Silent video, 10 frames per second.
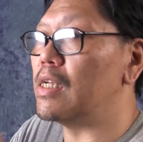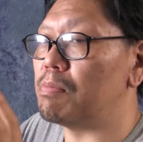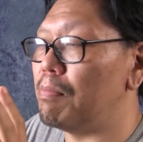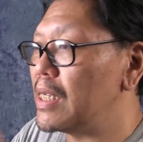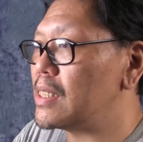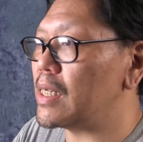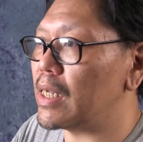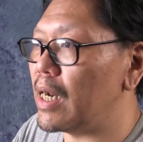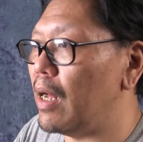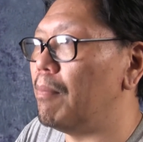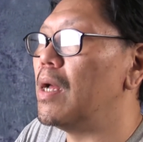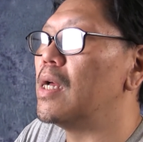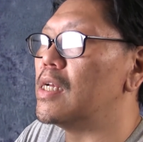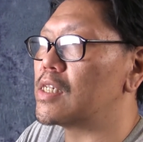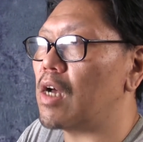is messing it up,
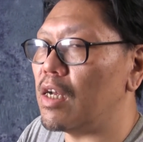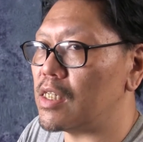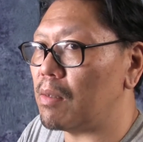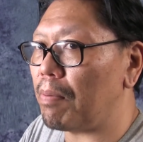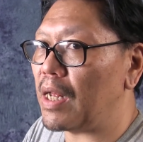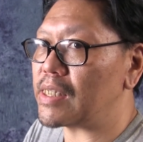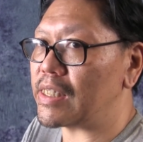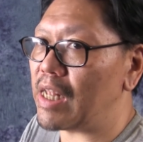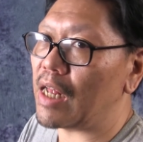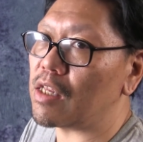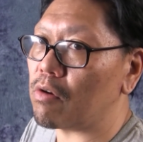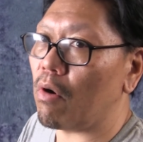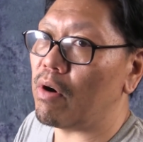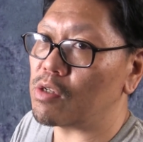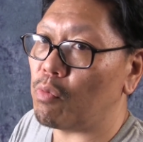is causing the plants not to
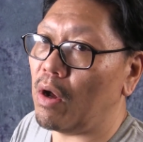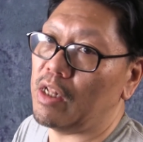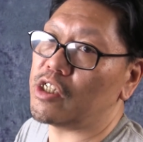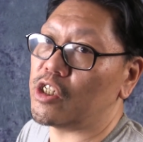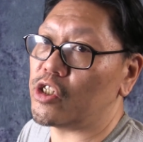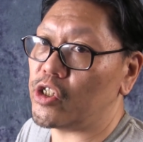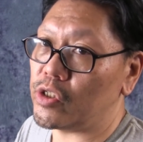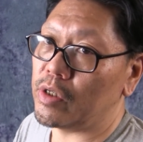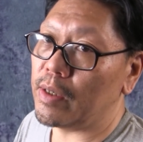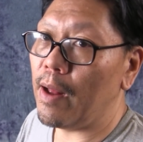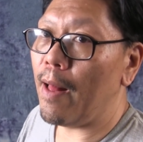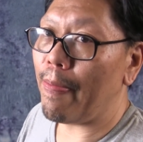grow as well as it should.